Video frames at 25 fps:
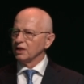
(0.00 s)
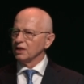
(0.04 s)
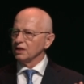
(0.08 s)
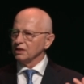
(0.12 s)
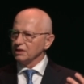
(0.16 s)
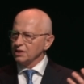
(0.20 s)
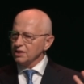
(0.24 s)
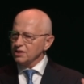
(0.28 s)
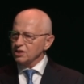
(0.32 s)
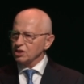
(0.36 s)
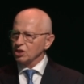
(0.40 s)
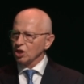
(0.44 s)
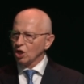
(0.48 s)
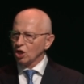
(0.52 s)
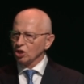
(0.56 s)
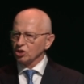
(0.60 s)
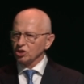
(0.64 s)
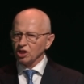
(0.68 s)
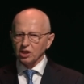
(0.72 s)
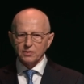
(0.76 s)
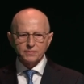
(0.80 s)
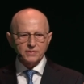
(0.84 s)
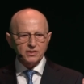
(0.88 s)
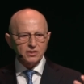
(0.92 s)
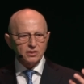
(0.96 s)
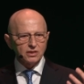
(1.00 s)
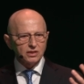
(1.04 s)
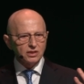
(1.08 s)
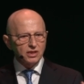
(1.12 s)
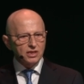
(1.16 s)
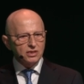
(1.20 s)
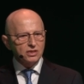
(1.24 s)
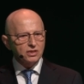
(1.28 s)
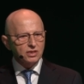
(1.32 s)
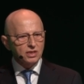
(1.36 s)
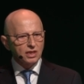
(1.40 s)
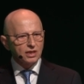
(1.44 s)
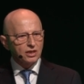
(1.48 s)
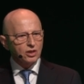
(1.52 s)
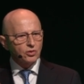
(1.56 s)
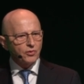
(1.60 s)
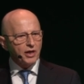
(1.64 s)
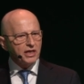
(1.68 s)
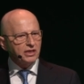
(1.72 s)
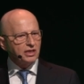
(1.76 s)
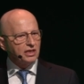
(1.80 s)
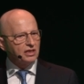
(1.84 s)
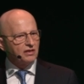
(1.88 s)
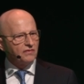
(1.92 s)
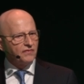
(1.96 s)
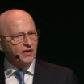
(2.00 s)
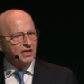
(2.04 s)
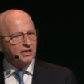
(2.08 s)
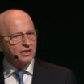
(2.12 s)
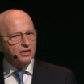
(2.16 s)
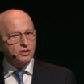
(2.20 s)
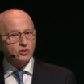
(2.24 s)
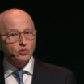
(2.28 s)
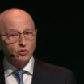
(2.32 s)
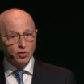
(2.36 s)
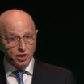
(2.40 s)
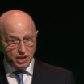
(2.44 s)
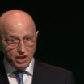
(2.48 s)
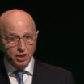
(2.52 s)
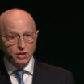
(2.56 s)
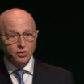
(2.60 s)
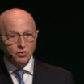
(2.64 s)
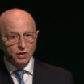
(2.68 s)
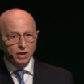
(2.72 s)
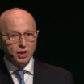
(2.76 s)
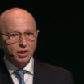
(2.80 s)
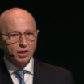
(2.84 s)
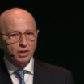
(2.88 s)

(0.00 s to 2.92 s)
these startups, these great innovators will go